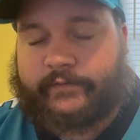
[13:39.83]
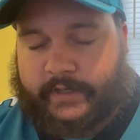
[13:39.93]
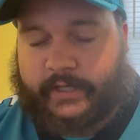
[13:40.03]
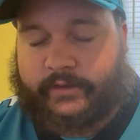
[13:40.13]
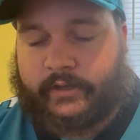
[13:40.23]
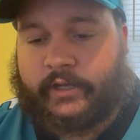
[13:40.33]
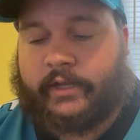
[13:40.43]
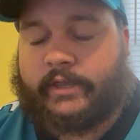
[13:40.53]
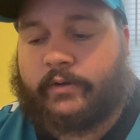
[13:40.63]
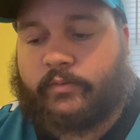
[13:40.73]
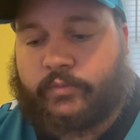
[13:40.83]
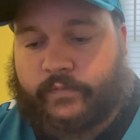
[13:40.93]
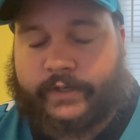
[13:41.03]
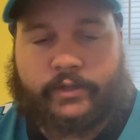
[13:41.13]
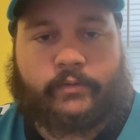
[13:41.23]
faith that we're
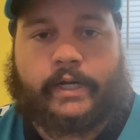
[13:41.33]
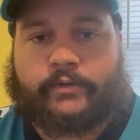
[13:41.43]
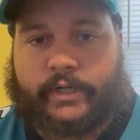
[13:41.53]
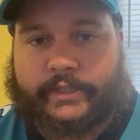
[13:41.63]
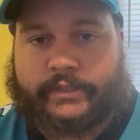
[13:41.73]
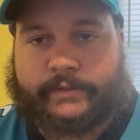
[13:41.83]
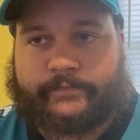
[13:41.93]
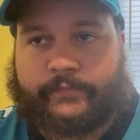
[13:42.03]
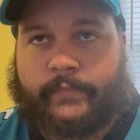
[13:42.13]
moving in the right direction.